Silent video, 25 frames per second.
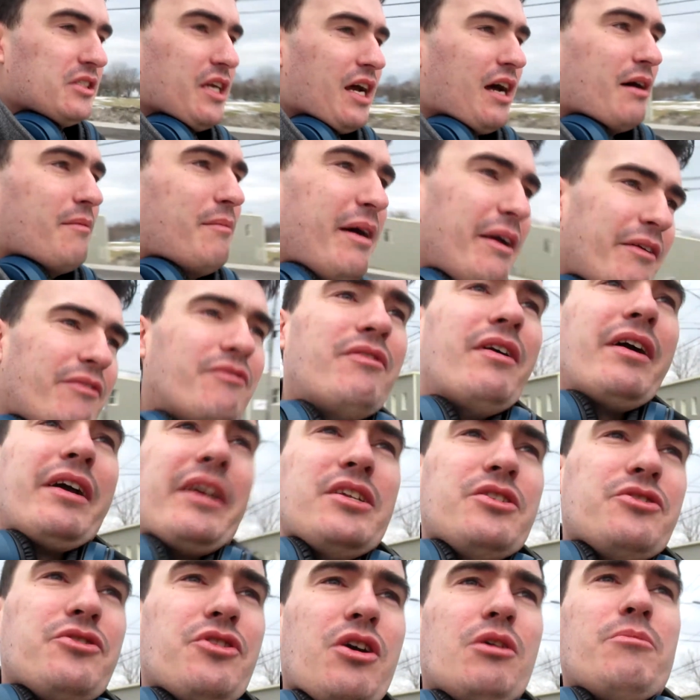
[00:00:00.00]
start my
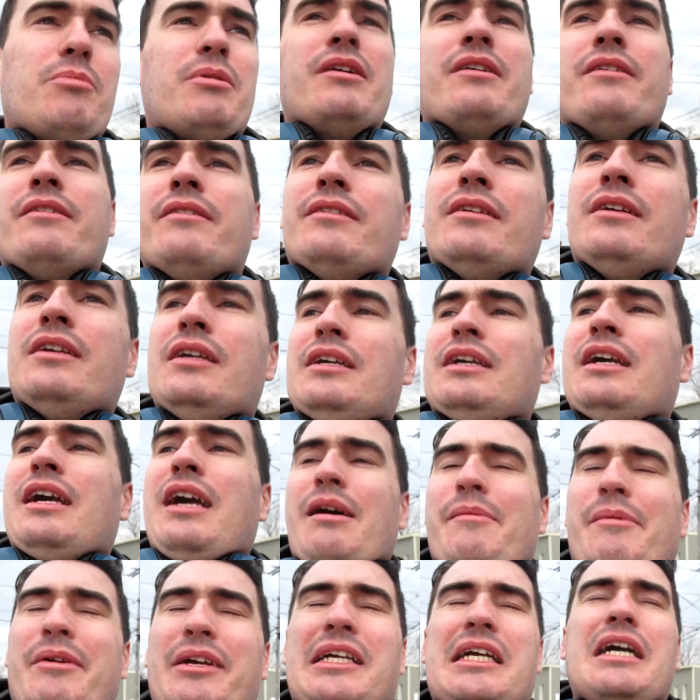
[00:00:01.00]
fucking job.
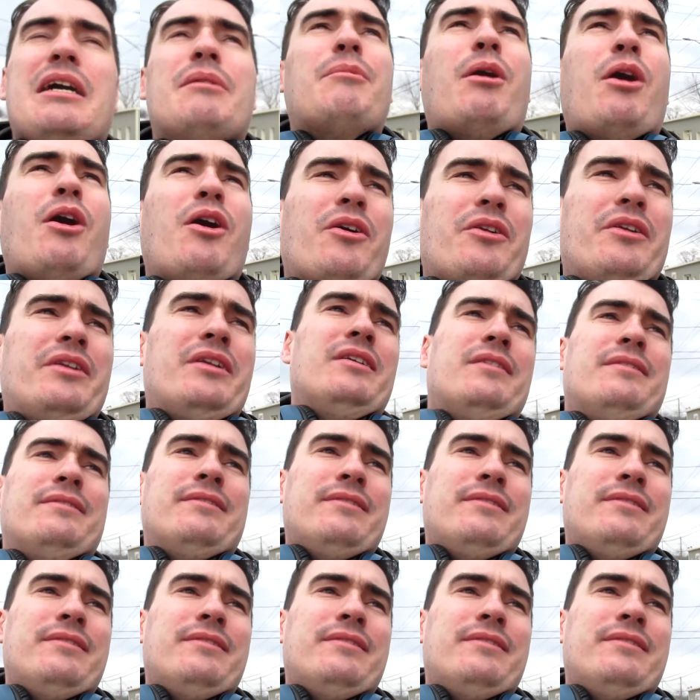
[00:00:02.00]
I mean, come on.